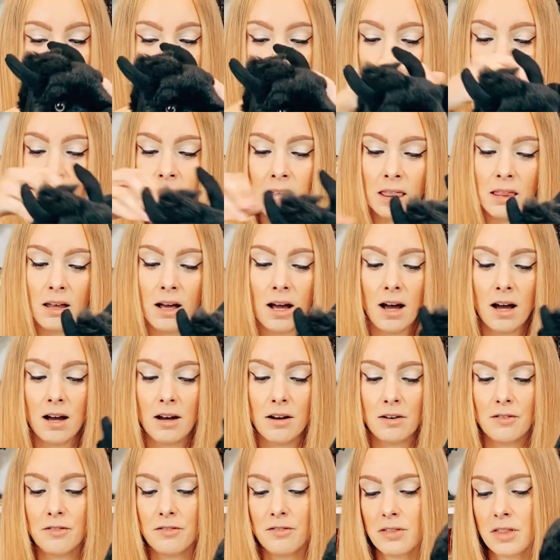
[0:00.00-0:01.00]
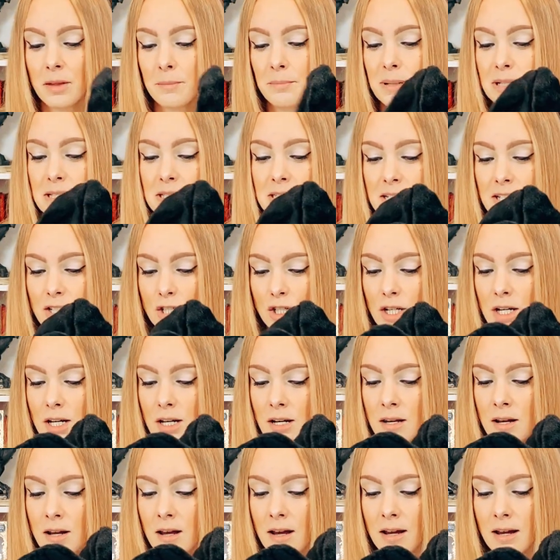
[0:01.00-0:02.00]
I love the
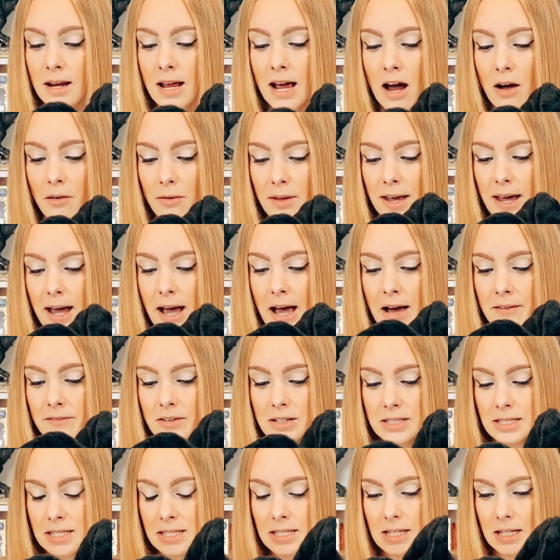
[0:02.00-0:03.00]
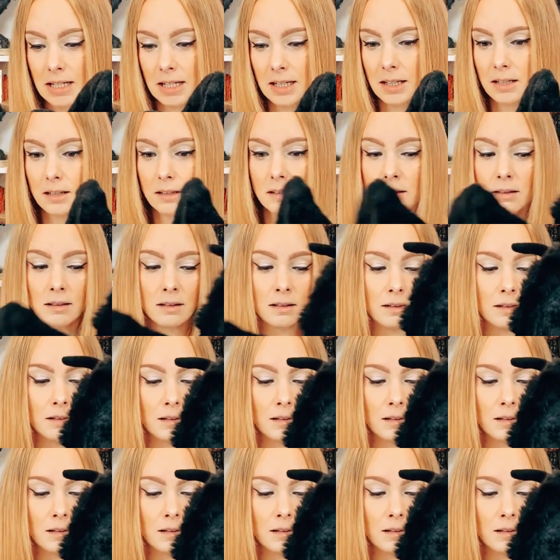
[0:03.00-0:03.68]
position and how they have it sitting.